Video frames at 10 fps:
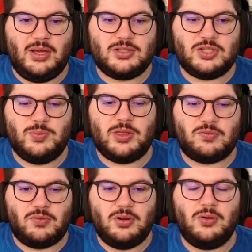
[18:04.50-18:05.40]

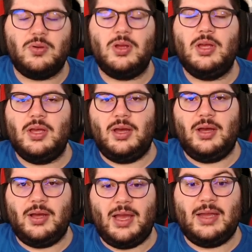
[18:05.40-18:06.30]
Smith Rowe
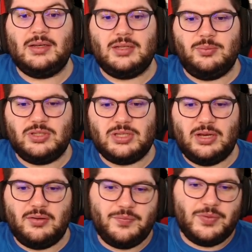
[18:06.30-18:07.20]
and
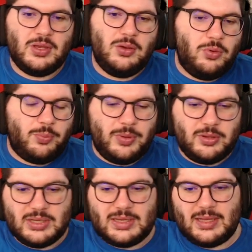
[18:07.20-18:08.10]
himself, would be
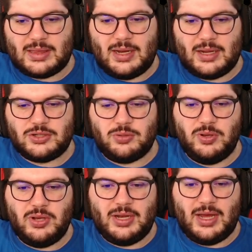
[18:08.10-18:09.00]
to get that extra million